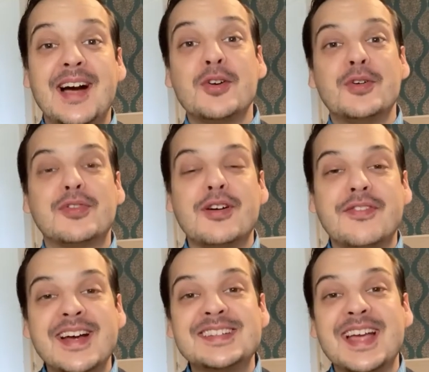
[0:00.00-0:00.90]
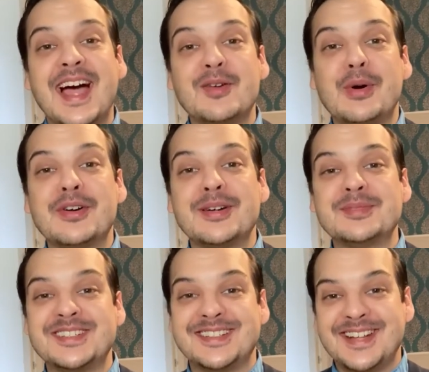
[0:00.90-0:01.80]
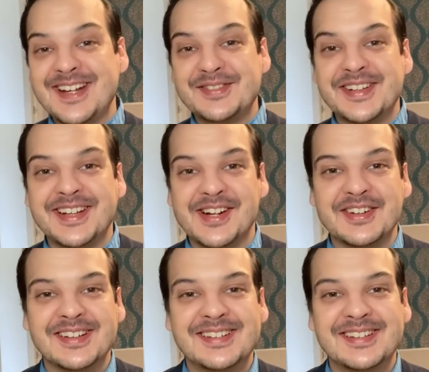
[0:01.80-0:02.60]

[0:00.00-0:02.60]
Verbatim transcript: Uncle Frogface, and welcome to today's video.